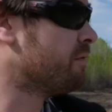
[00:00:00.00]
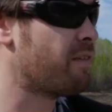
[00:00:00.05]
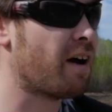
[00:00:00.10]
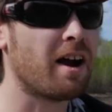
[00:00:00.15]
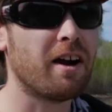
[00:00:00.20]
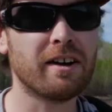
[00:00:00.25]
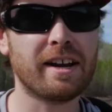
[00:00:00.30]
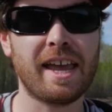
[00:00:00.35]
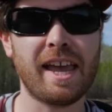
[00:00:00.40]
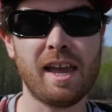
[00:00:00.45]

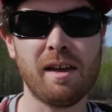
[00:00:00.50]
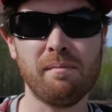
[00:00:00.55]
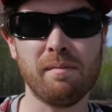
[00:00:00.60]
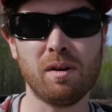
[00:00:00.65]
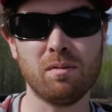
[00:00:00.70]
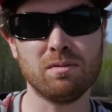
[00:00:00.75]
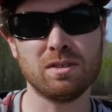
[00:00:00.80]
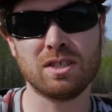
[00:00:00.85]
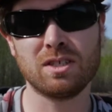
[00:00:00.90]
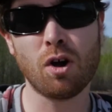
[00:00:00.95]
fire came,
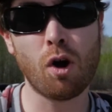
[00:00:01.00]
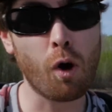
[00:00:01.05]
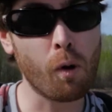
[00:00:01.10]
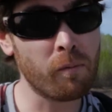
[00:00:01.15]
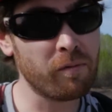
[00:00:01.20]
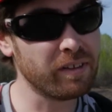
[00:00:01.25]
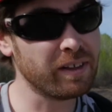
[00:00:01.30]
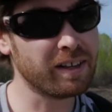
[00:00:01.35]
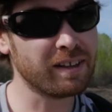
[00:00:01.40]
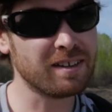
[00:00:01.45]
it was
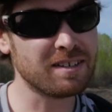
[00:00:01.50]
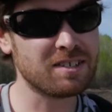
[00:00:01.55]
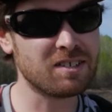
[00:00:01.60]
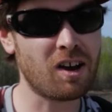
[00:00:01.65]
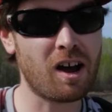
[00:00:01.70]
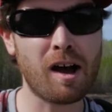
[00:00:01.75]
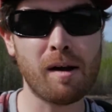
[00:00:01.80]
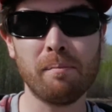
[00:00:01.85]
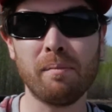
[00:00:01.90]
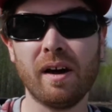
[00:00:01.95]
hopefully gonna
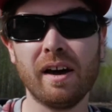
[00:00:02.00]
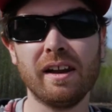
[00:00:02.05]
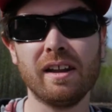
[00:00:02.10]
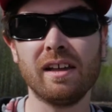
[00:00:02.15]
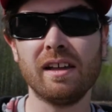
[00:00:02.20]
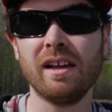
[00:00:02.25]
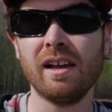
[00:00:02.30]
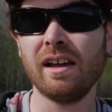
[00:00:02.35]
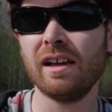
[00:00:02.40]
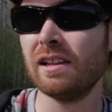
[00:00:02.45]
stop, but
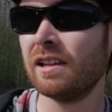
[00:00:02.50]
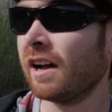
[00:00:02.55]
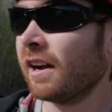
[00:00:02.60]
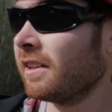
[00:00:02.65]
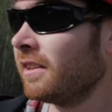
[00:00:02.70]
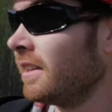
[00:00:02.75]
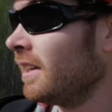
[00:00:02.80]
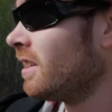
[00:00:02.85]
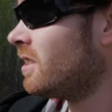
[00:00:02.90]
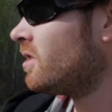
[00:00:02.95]

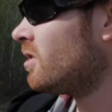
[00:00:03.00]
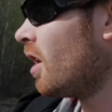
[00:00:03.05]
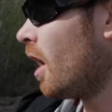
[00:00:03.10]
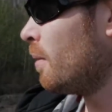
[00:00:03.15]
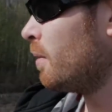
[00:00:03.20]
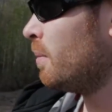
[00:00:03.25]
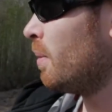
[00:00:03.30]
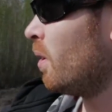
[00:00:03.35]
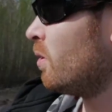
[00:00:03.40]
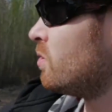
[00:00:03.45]
luckily it
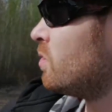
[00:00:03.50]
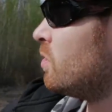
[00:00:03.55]
stopped about